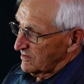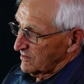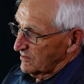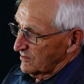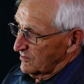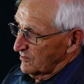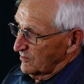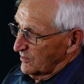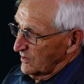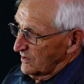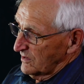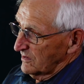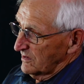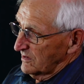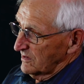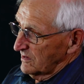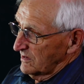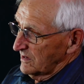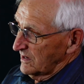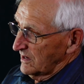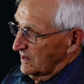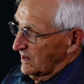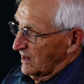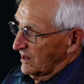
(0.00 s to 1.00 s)
Well,
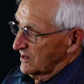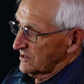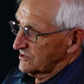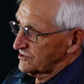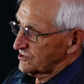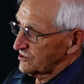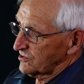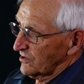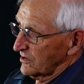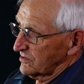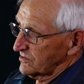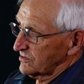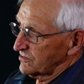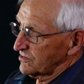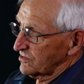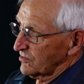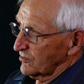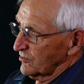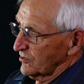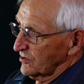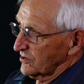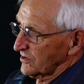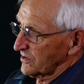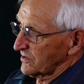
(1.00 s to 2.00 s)
I started to
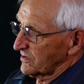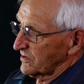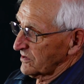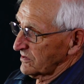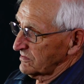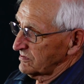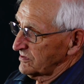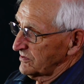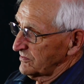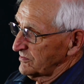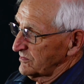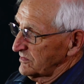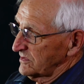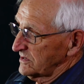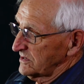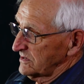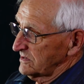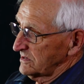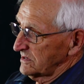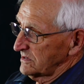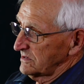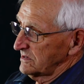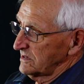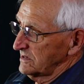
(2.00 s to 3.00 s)
work
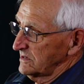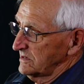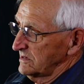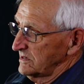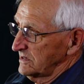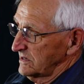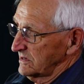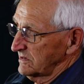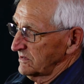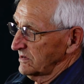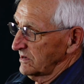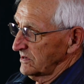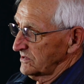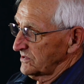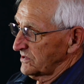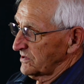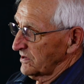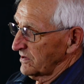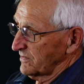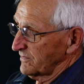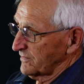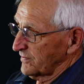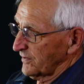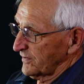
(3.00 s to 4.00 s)
in
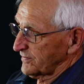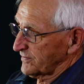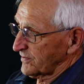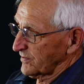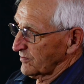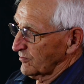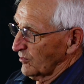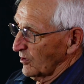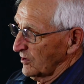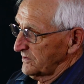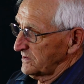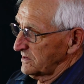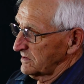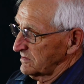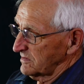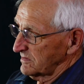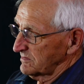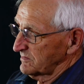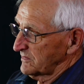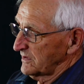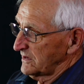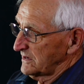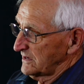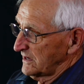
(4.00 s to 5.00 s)

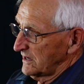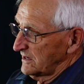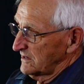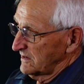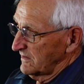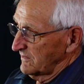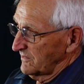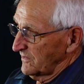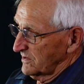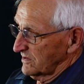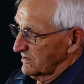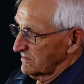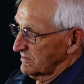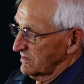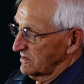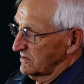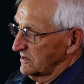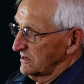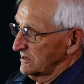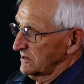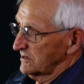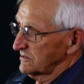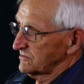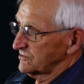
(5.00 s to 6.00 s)
1951
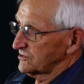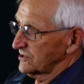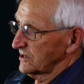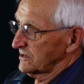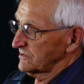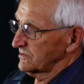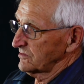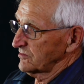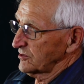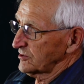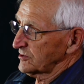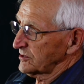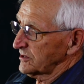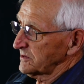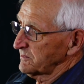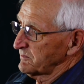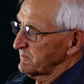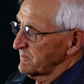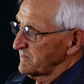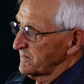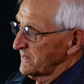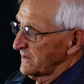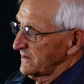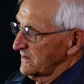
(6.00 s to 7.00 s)
in January,
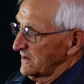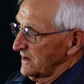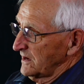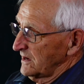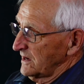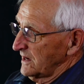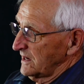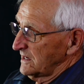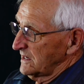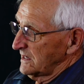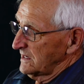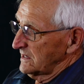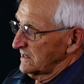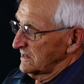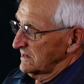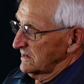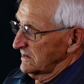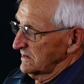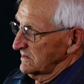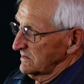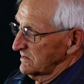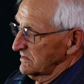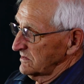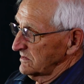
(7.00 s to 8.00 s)

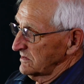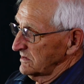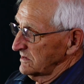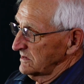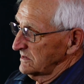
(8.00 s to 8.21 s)
and